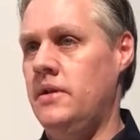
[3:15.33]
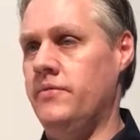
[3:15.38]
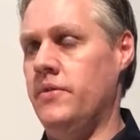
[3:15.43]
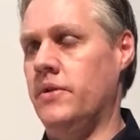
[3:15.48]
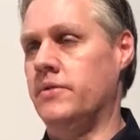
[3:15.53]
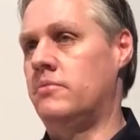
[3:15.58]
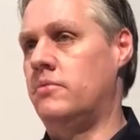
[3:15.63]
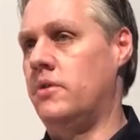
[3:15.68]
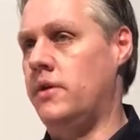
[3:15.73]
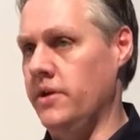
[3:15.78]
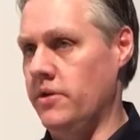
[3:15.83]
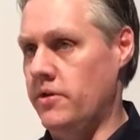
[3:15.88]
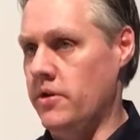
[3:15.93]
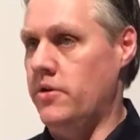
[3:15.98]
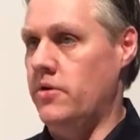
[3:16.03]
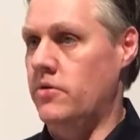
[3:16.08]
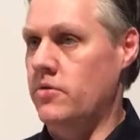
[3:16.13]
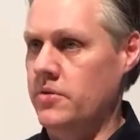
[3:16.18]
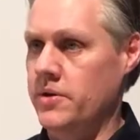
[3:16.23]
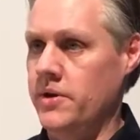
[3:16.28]
they've got the right
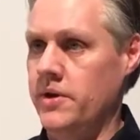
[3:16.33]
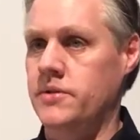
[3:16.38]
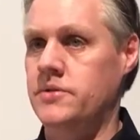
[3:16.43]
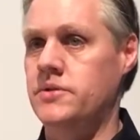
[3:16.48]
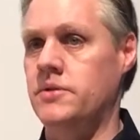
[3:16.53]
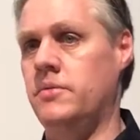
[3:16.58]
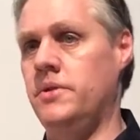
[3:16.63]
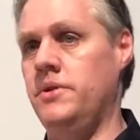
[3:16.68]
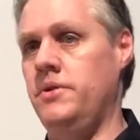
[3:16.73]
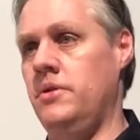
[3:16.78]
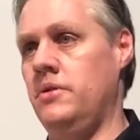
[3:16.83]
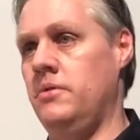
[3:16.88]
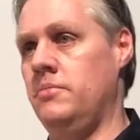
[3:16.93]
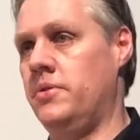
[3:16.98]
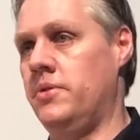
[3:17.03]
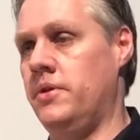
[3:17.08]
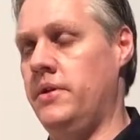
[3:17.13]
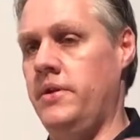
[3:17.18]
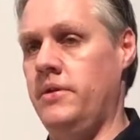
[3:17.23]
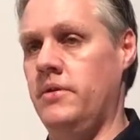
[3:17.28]
encoded audio, so when
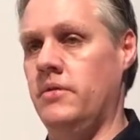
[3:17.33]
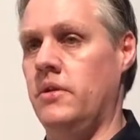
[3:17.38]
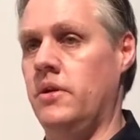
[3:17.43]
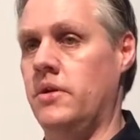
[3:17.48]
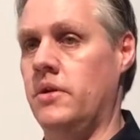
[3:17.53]
you put it into